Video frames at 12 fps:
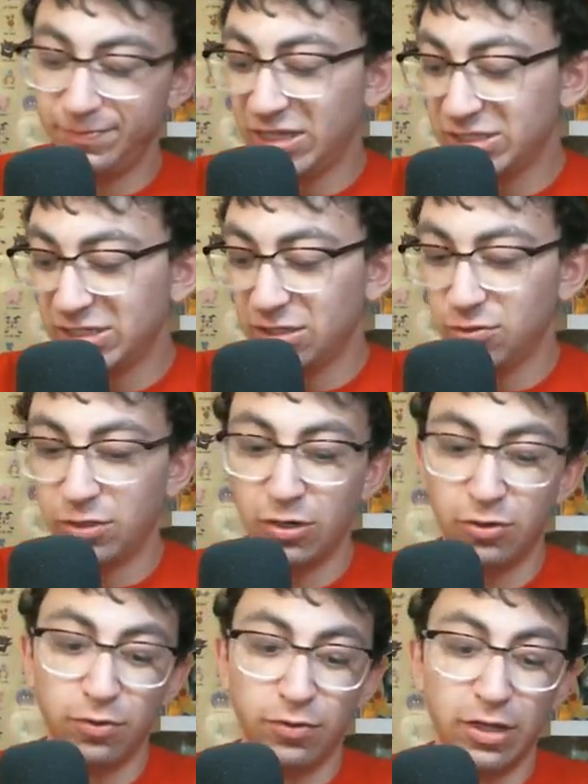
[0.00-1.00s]
that's neither
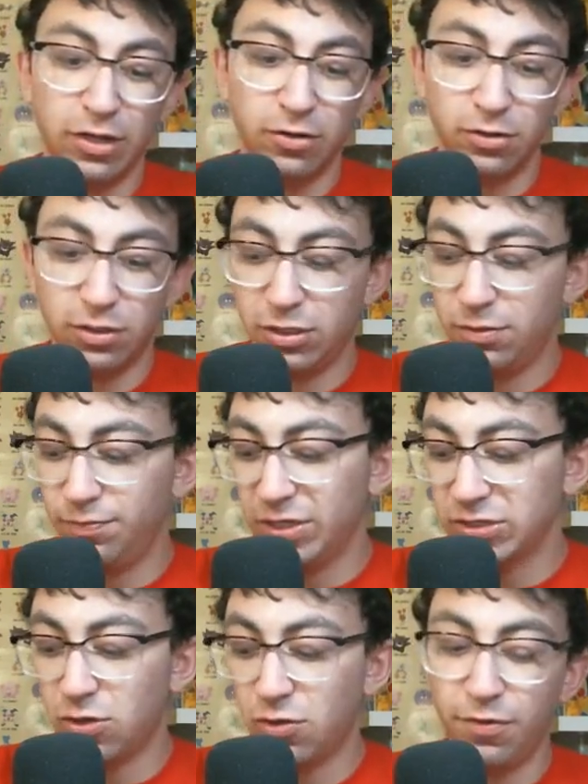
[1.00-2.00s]
here nor there. Um,
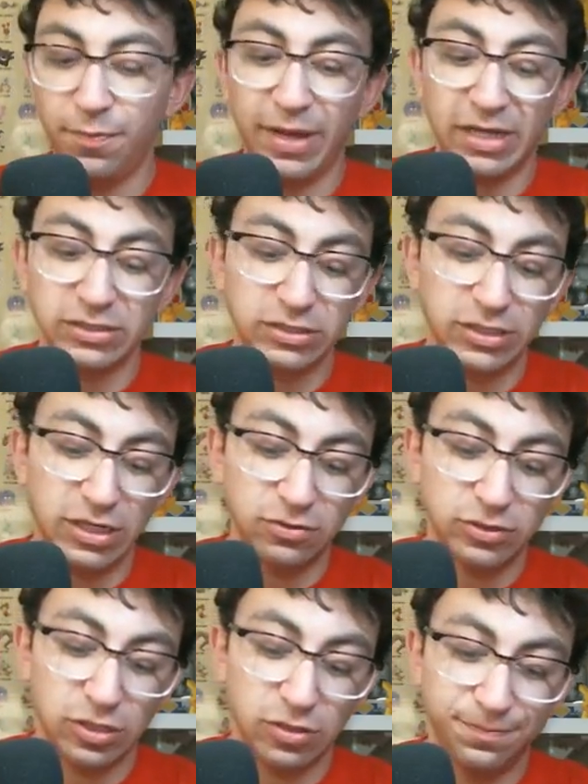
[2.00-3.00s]
that's all in the past now,
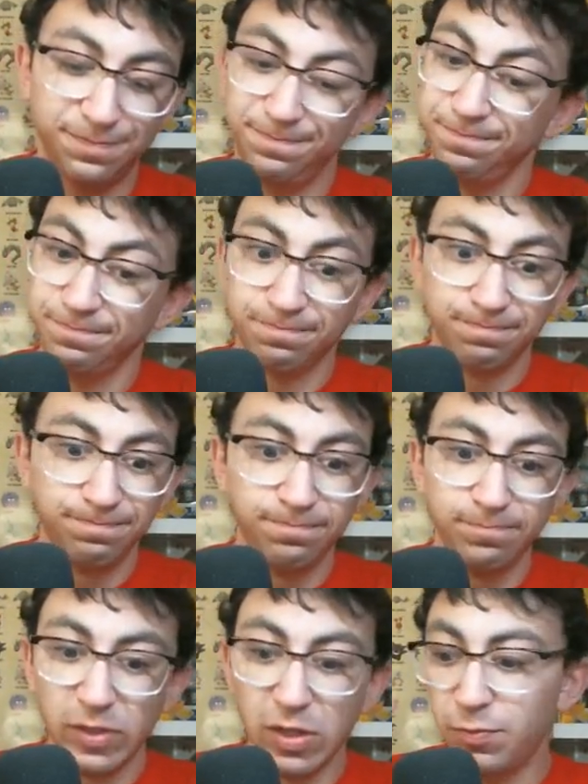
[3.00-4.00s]
so
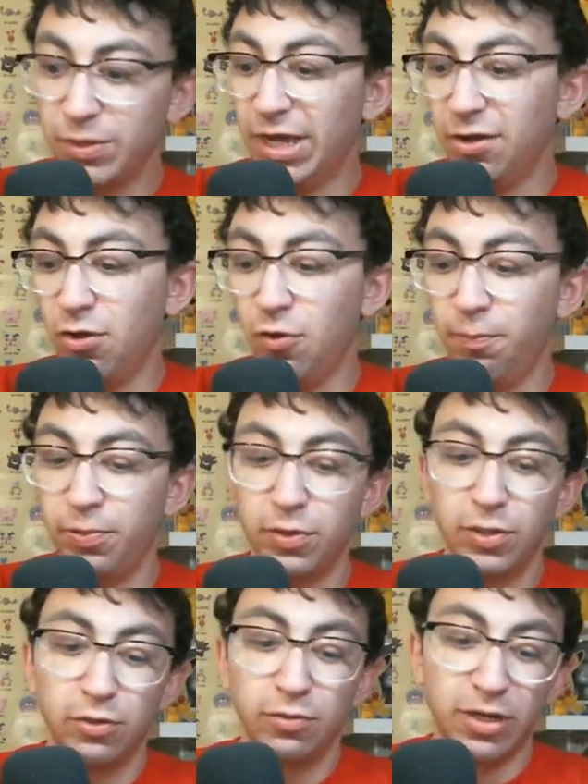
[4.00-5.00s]
we gotta hope.
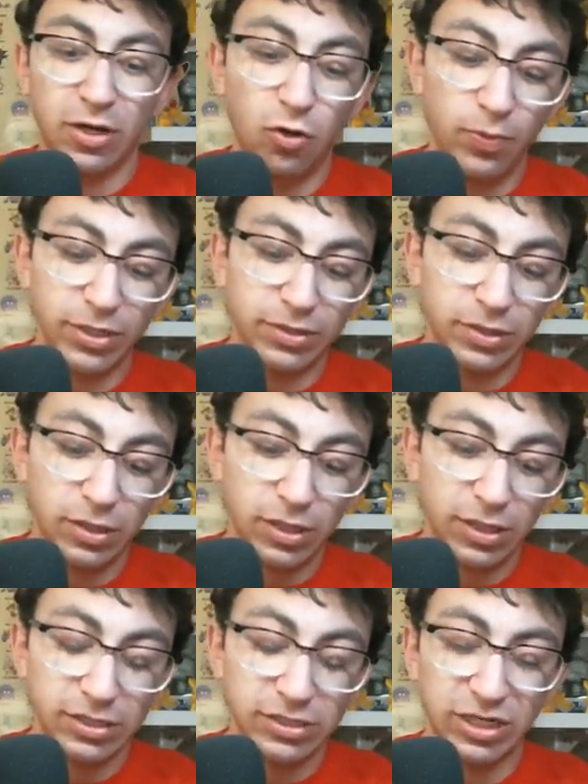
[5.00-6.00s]
Gotta hope we can
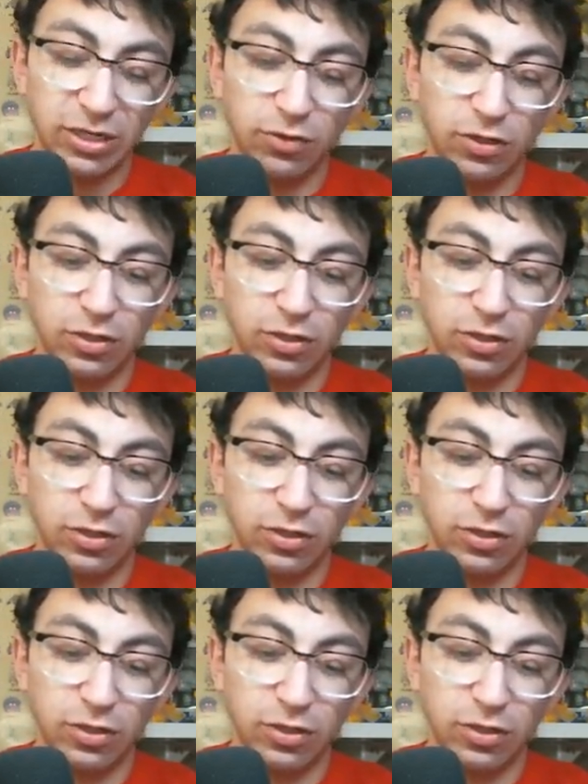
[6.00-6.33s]
continue the